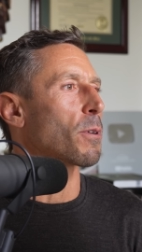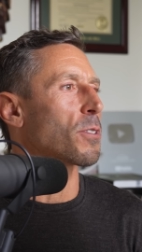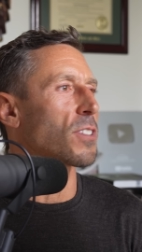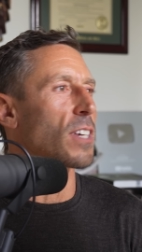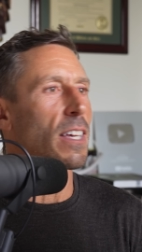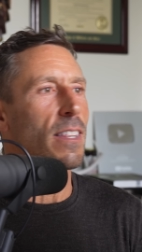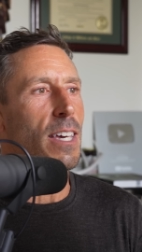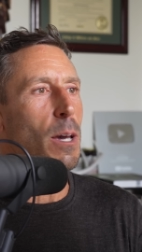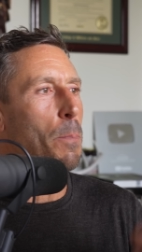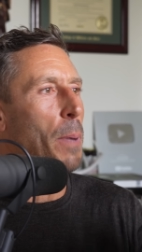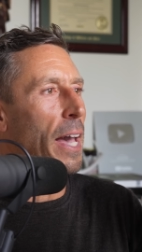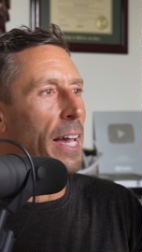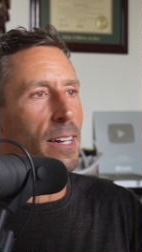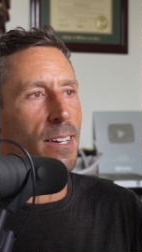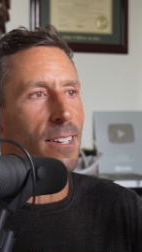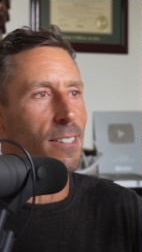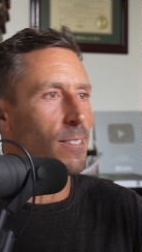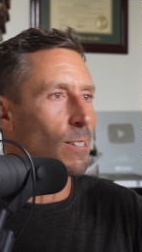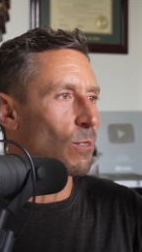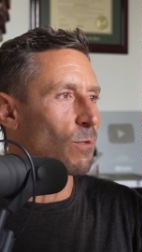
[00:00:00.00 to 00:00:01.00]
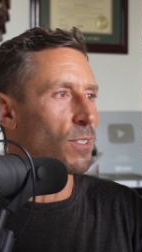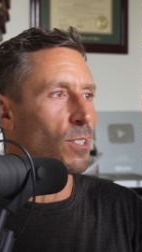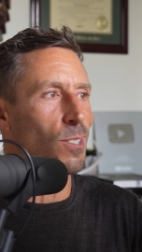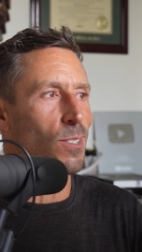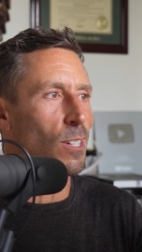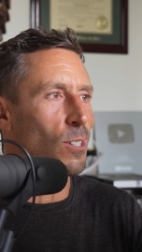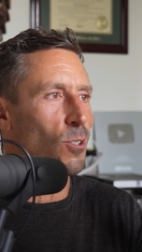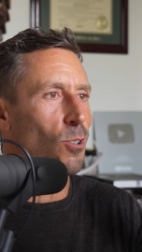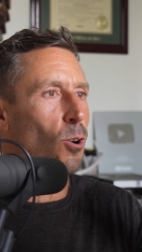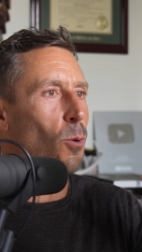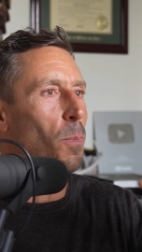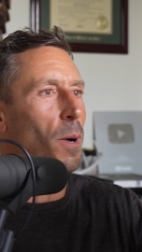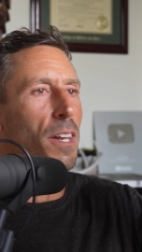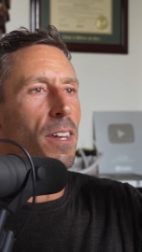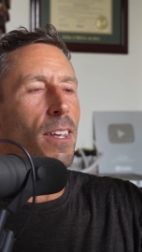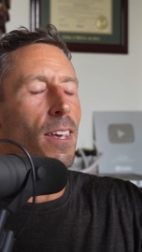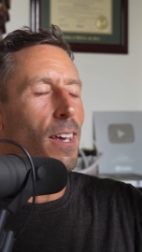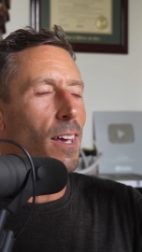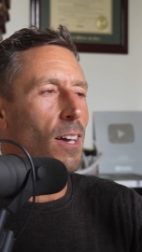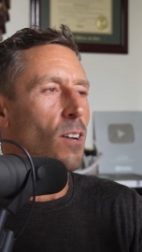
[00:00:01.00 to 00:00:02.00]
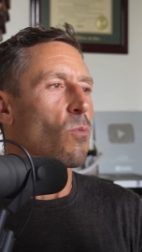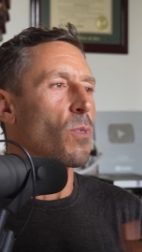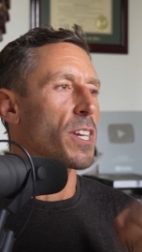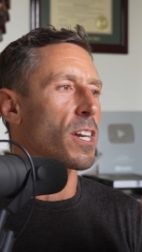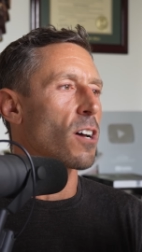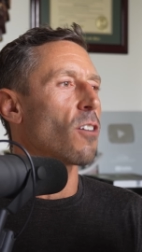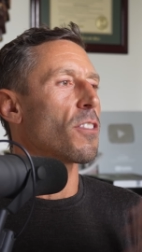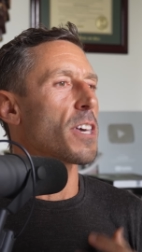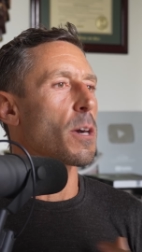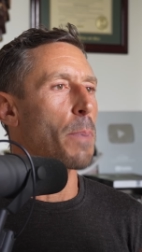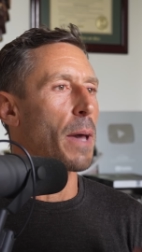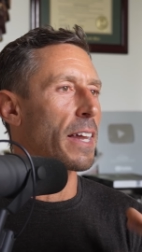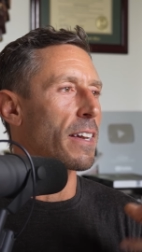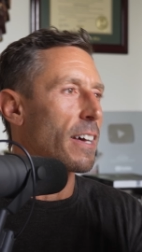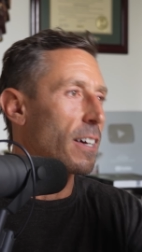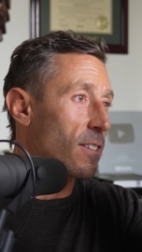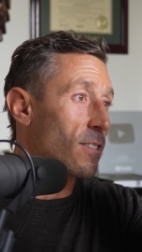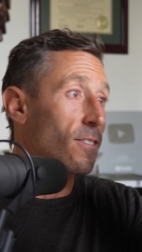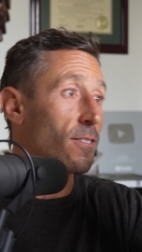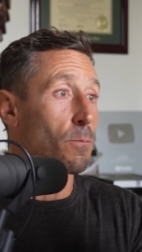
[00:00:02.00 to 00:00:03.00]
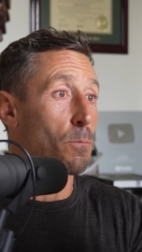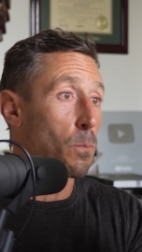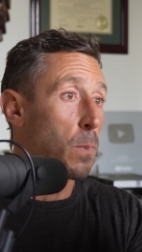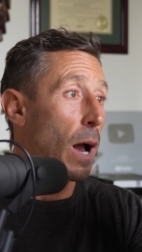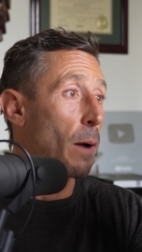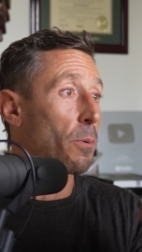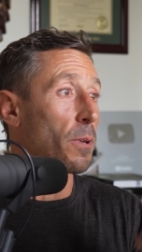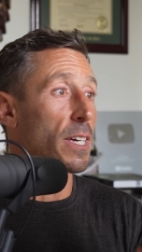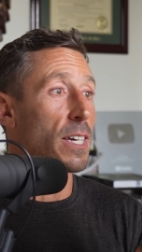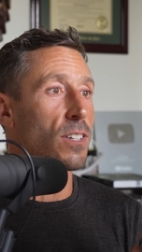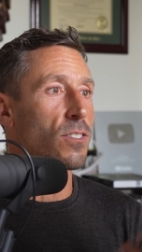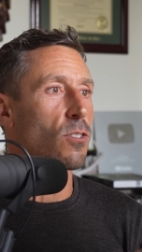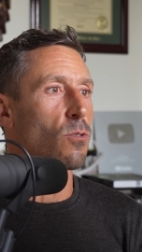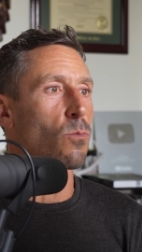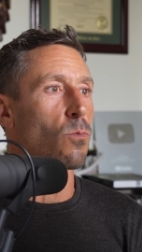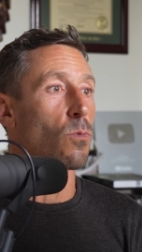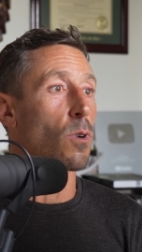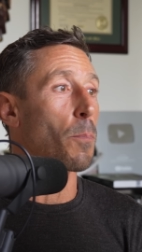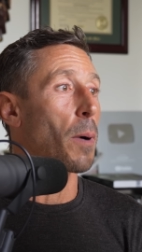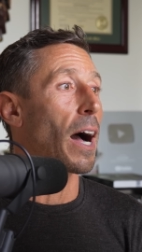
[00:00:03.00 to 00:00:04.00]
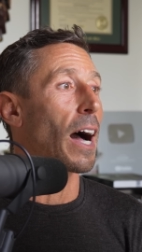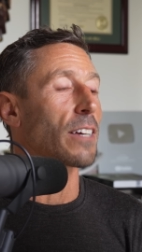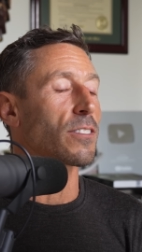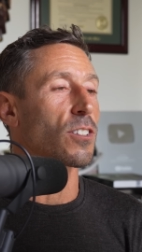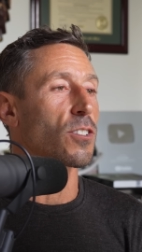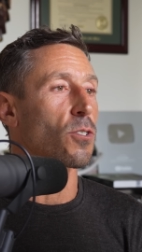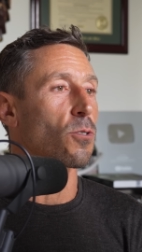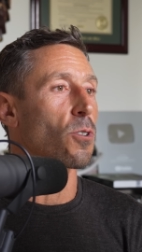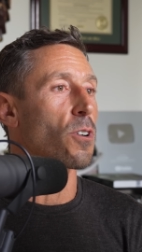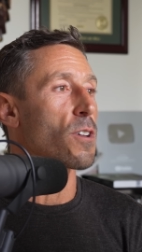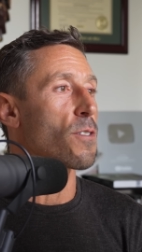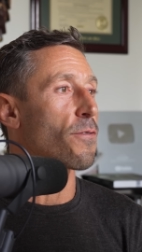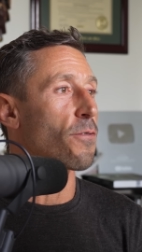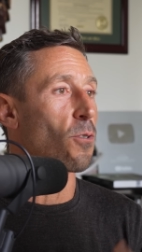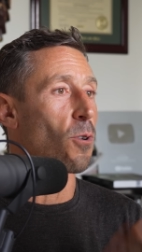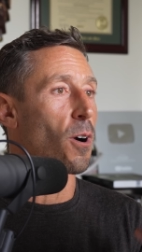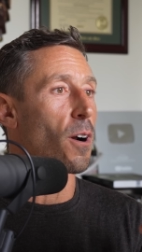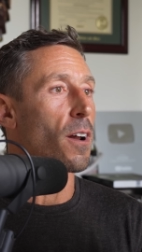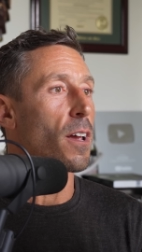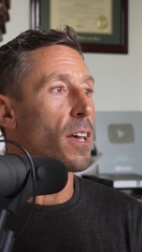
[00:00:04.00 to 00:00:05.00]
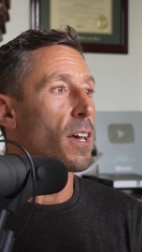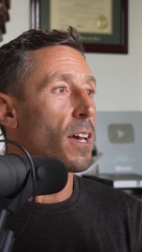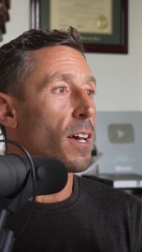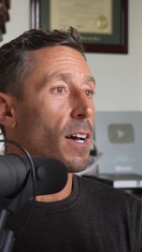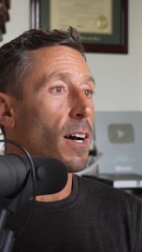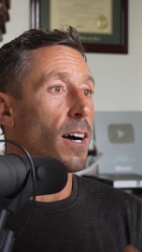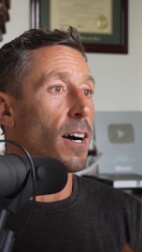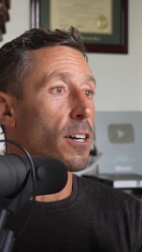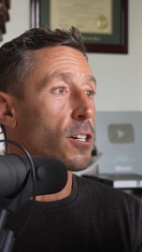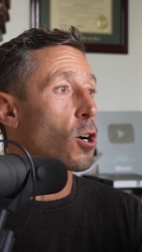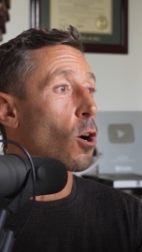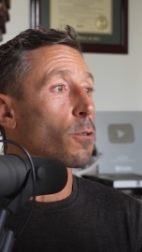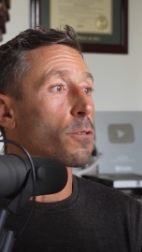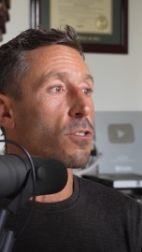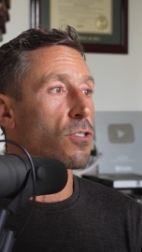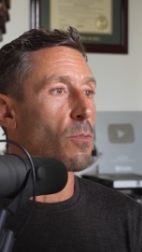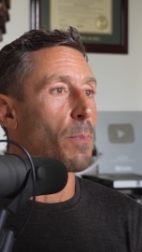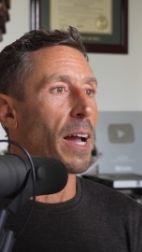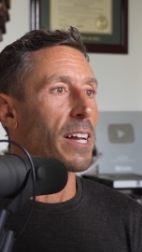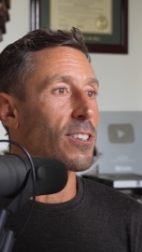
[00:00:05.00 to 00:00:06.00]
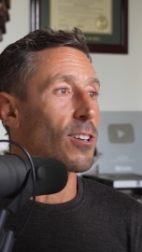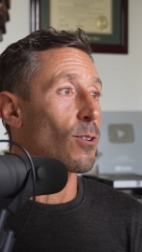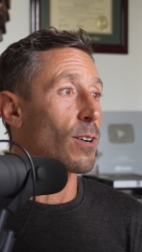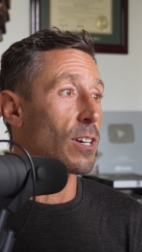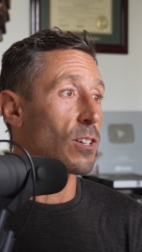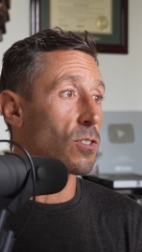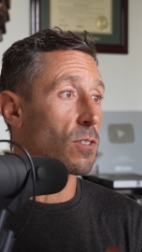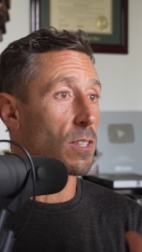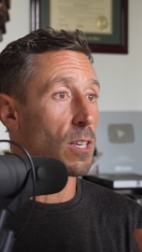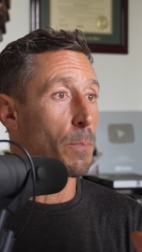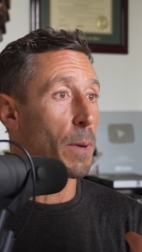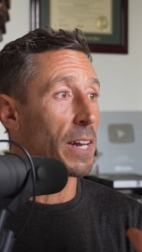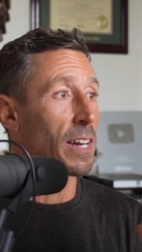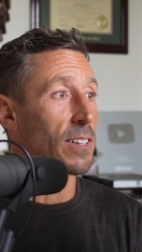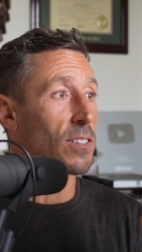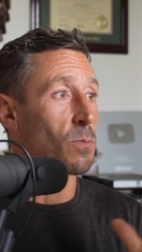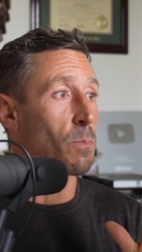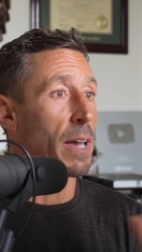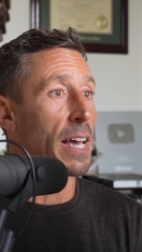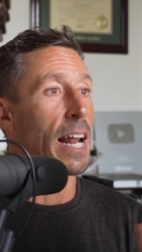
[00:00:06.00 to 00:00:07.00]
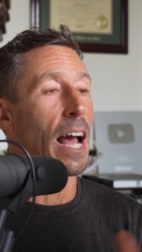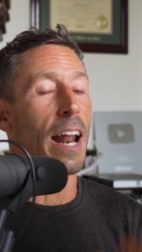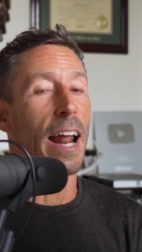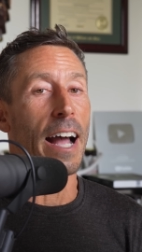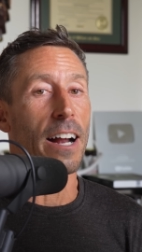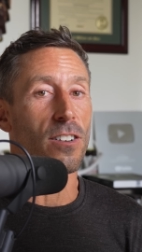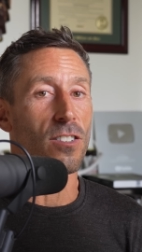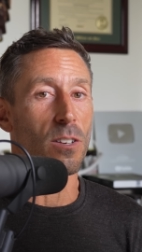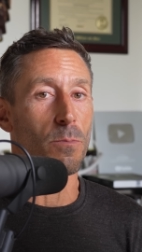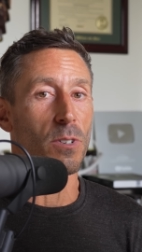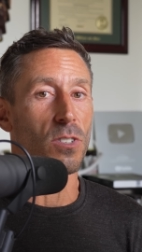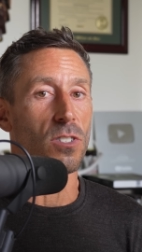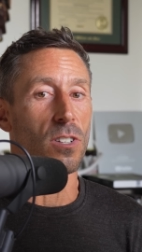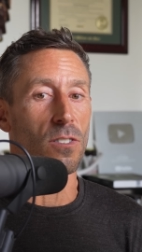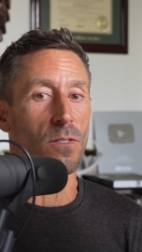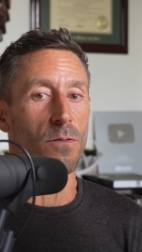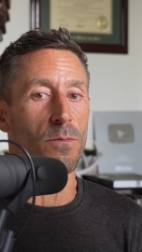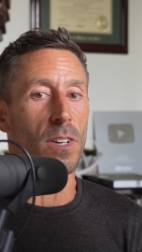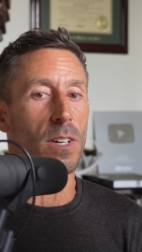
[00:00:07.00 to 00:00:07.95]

People say the appendix is vestigial, but we know the appendix probably is a repository for Uh, cultures of bacteria. So the appendix may not actually